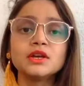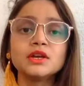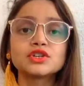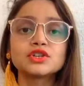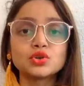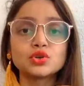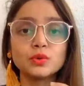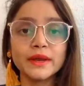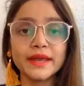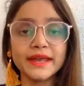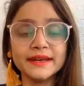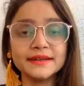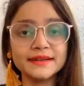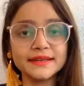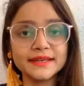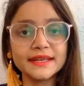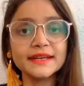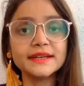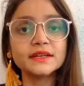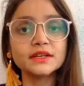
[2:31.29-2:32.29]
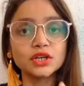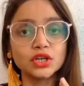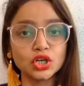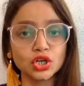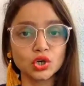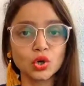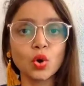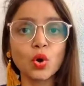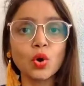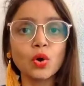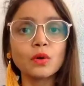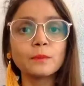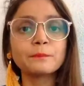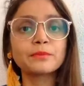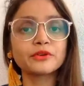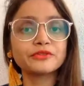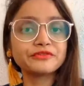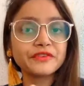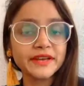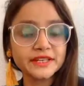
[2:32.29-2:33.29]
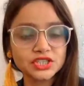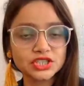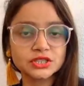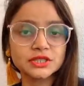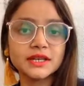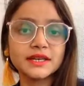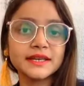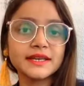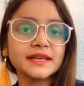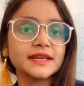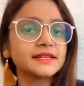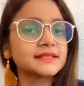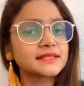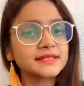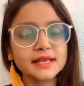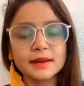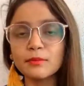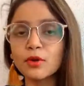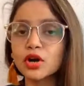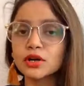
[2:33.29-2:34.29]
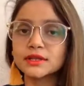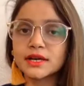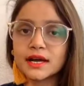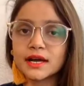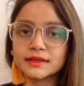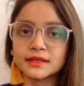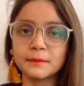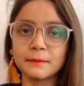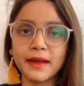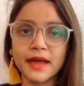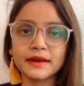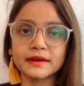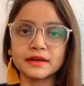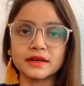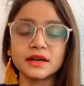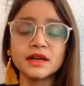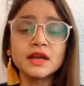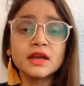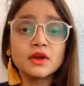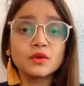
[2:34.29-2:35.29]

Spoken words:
to indeed grow professionally in some or the other manner.